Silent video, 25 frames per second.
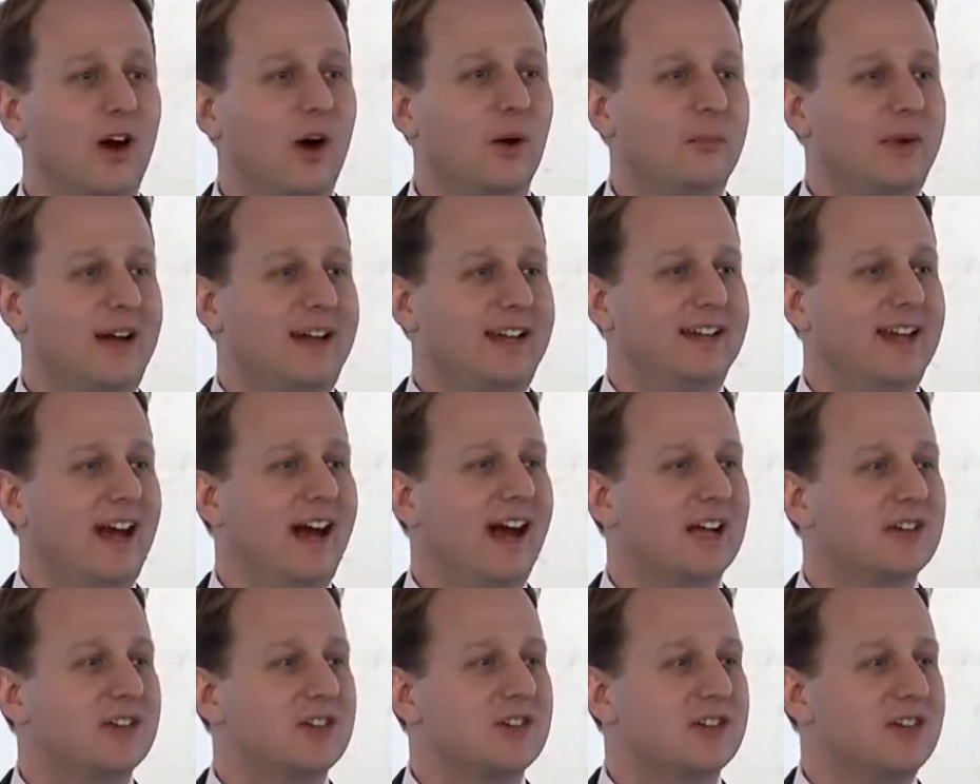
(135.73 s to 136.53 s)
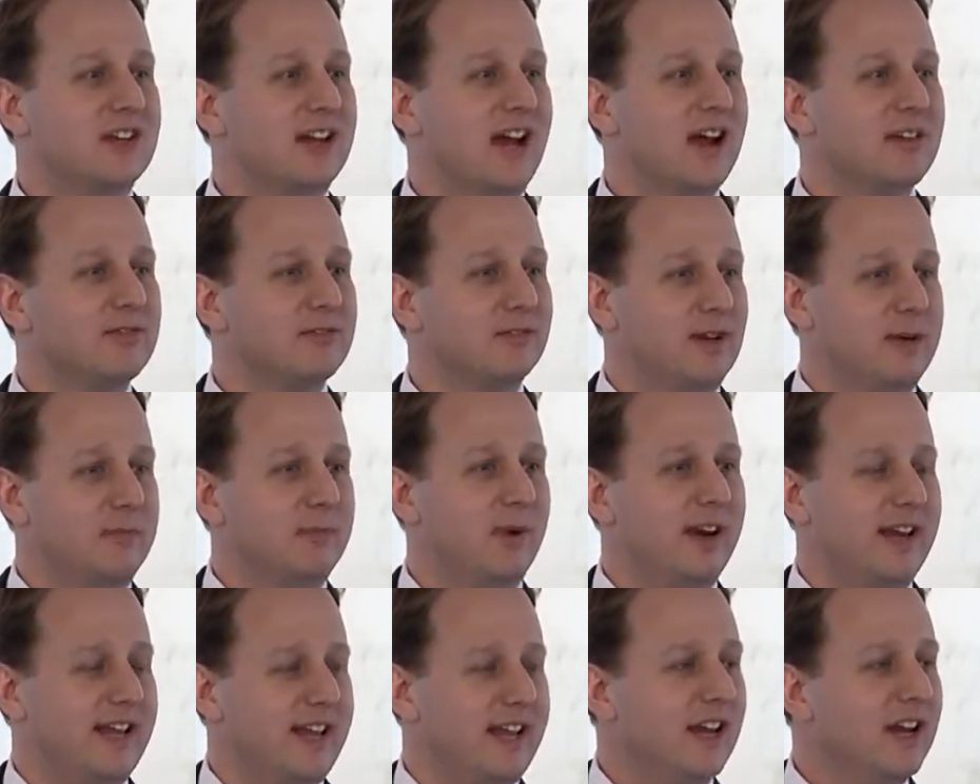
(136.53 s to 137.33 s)
Oh my gosh,
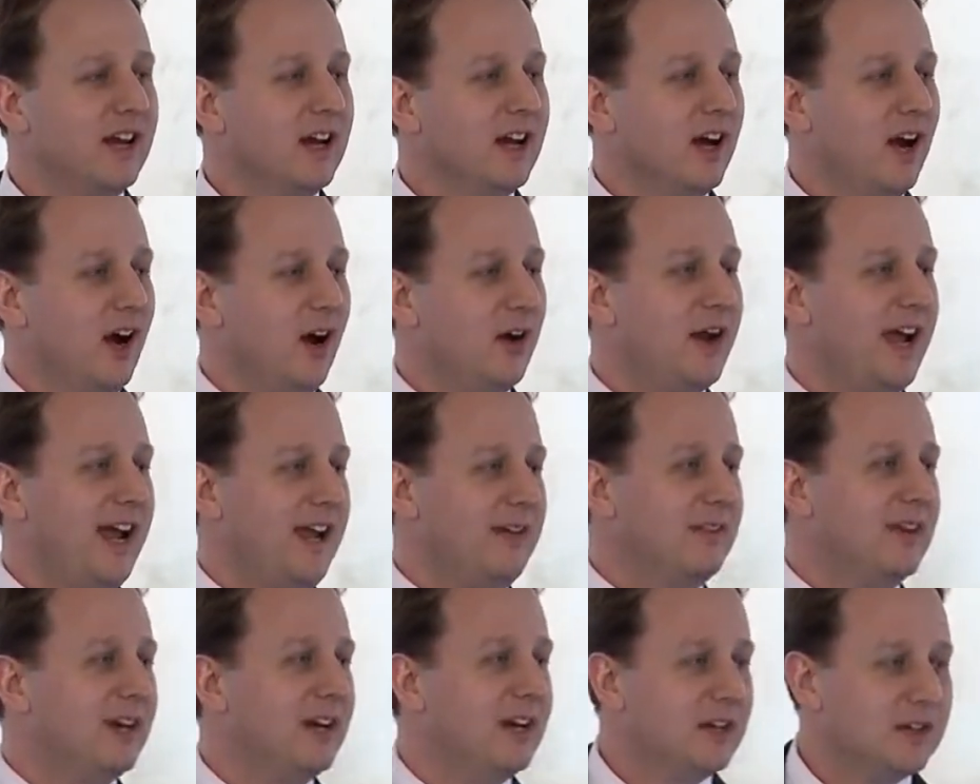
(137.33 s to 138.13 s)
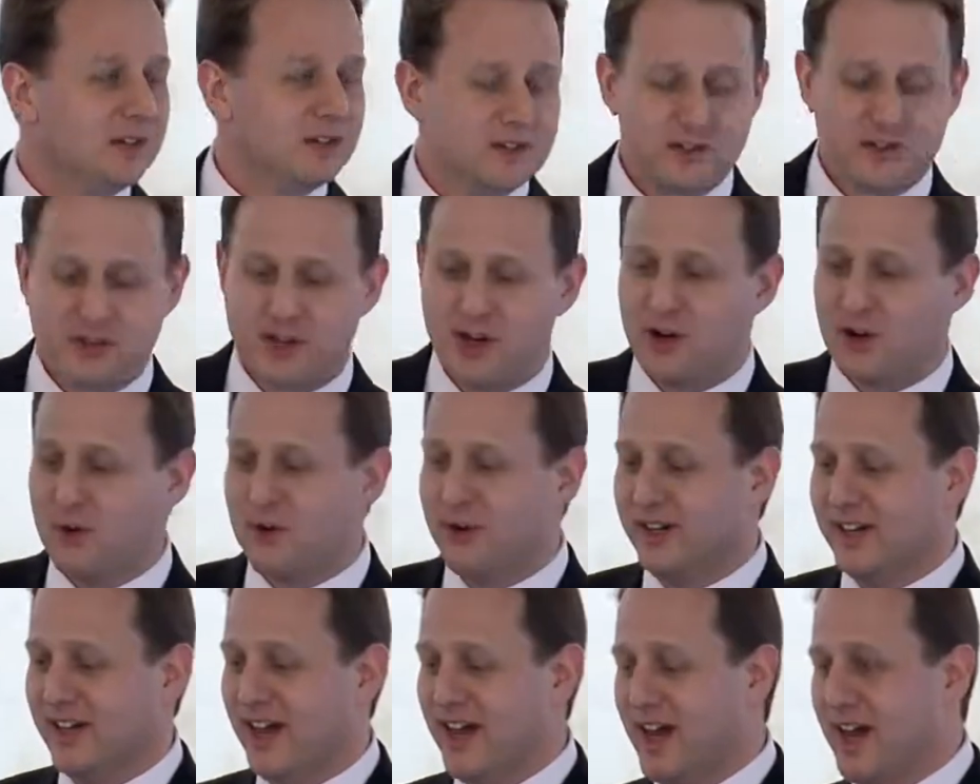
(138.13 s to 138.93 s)
everybody. OK,
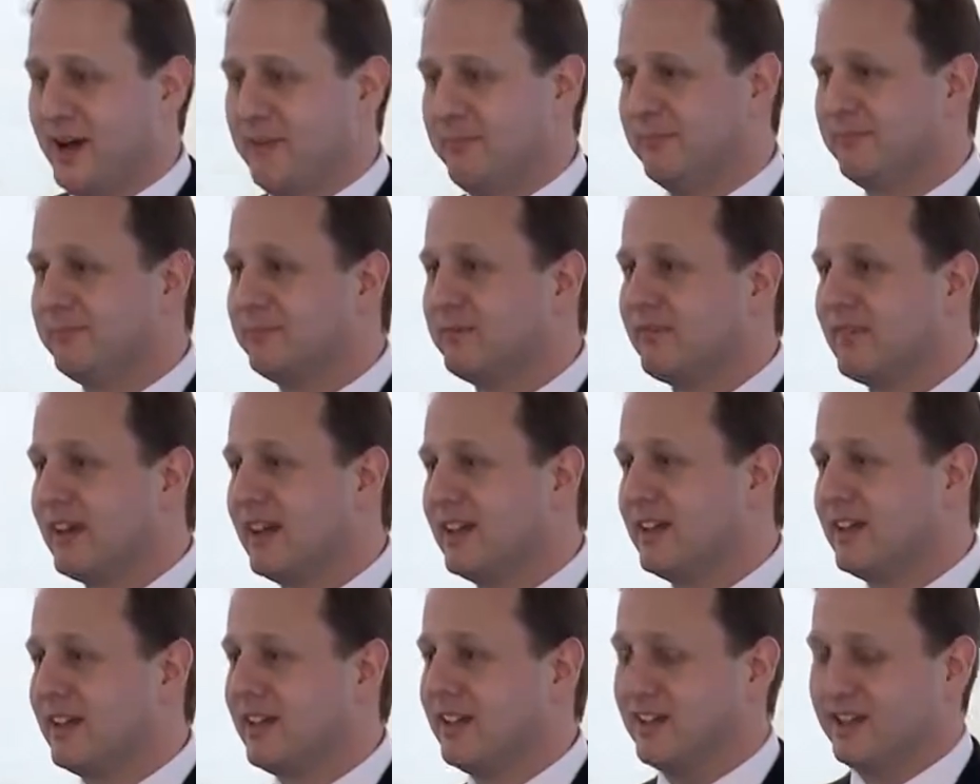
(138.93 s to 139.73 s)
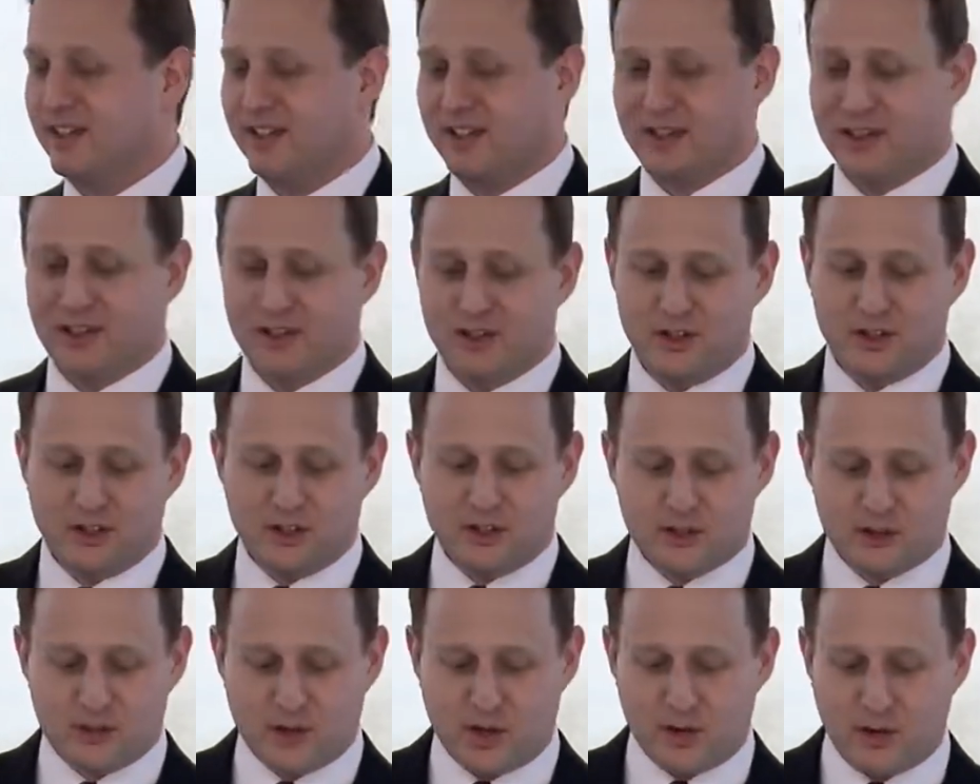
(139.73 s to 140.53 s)
so
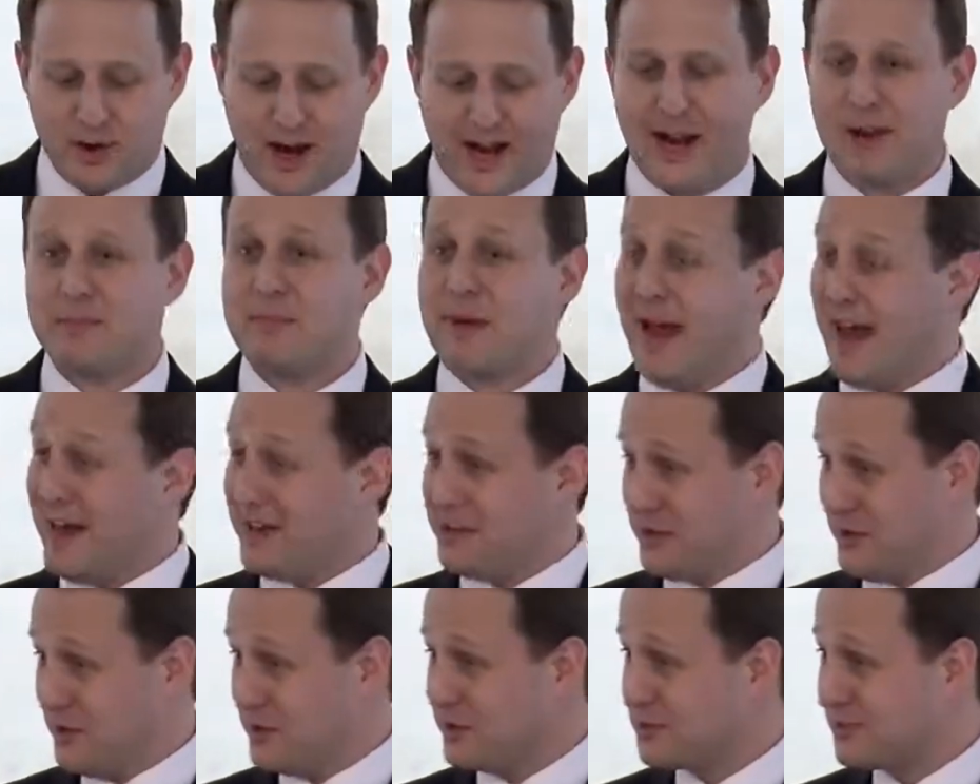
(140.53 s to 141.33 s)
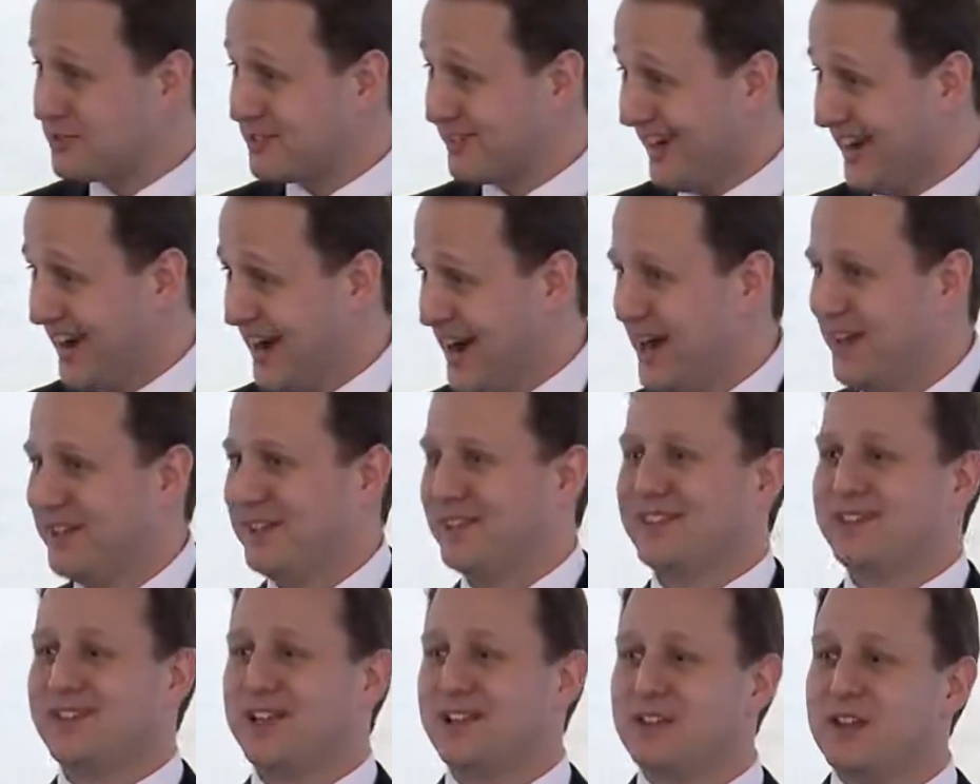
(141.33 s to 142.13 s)
I got bad news.
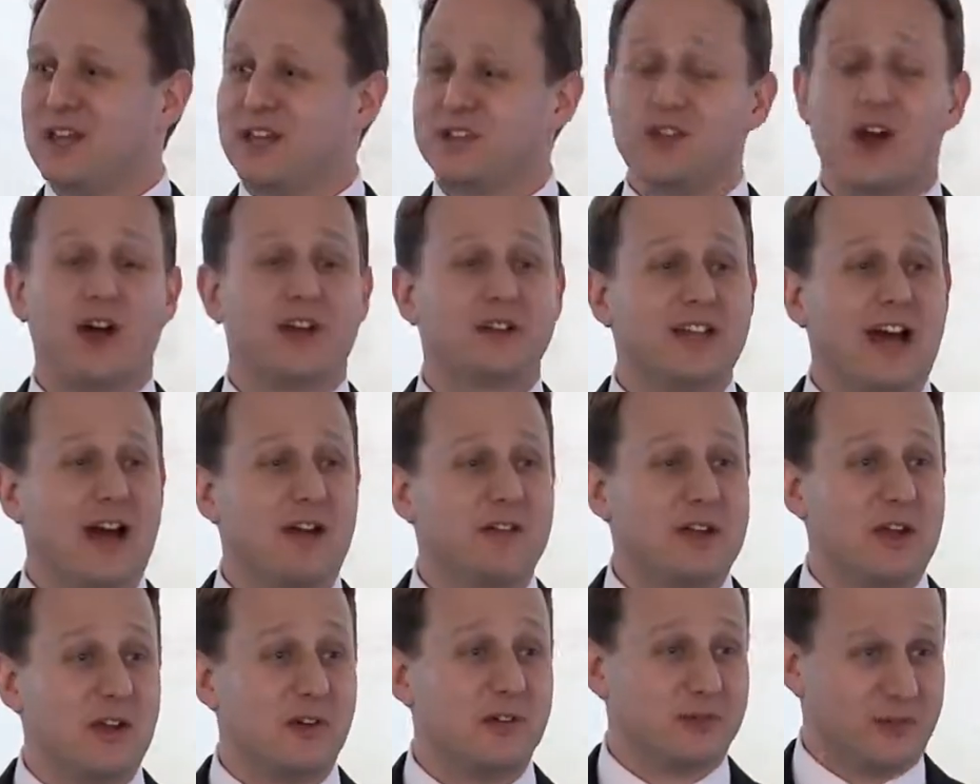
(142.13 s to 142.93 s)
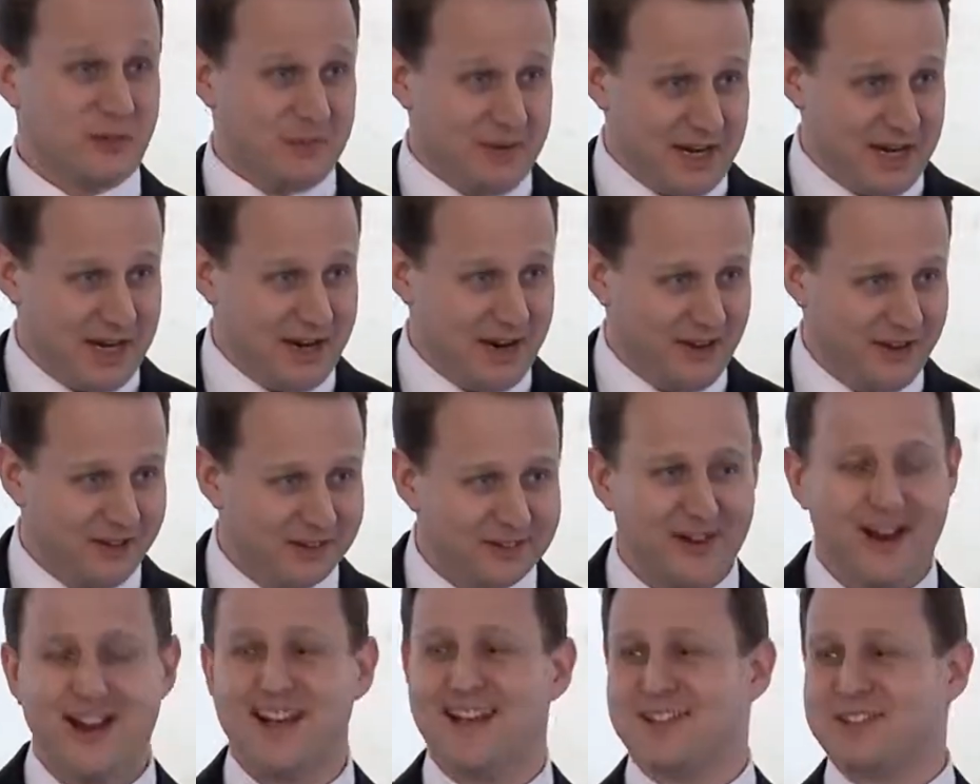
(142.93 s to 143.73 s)
It's all downhill from
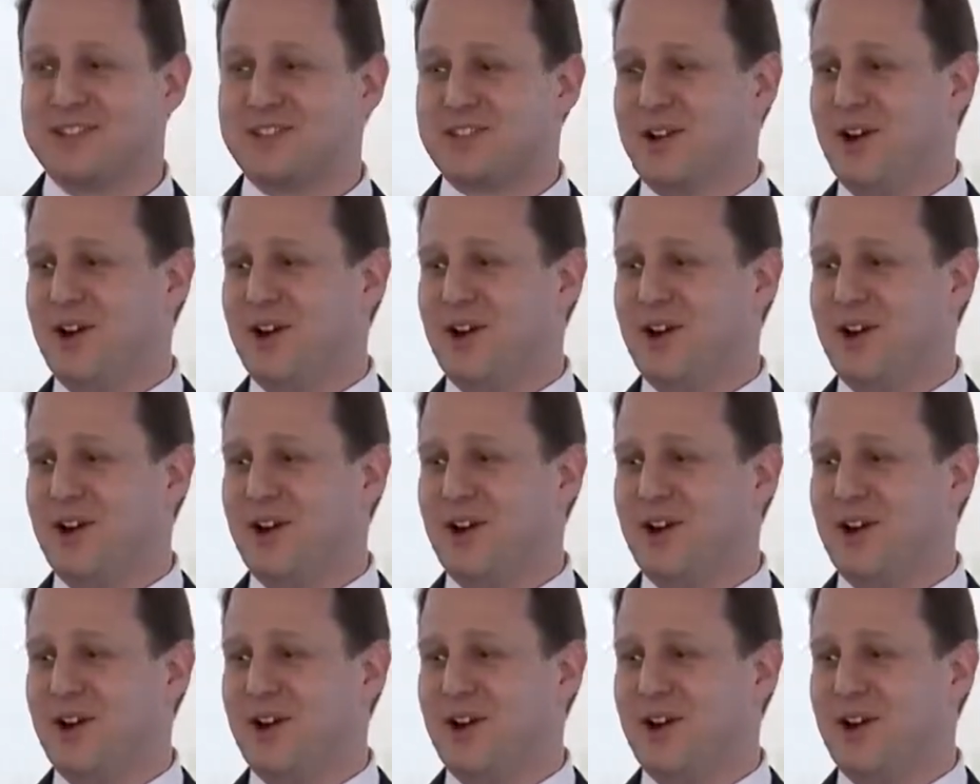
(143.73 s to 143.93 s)
here, right?